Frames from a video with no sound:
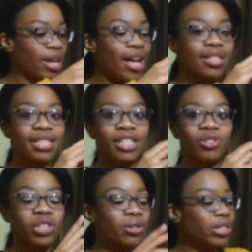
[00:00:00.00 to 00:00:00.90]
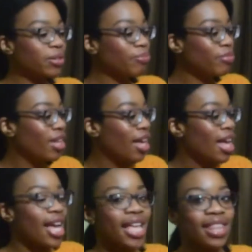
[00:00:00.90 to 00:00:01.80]
got tea tree oil,
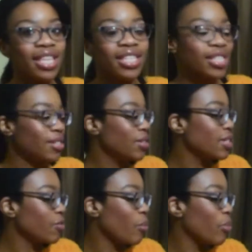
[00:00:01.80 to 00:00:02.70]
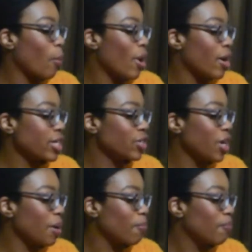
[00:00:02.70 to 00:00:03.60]
and this is from the Body
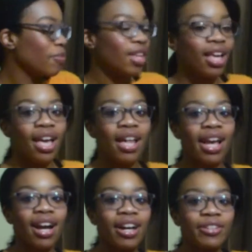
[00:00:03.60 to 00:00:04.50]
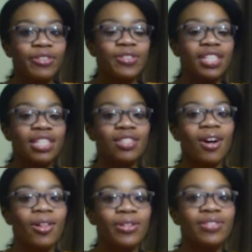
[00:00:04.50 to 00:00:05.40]
Shop, and I got it for
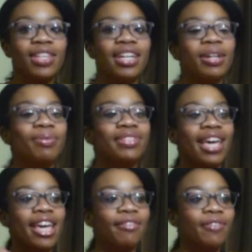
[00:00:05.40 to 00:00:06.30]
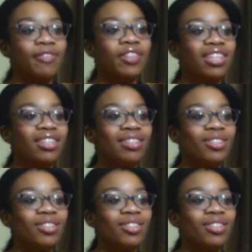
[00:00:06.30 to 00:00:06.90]
$6. It was $8.50.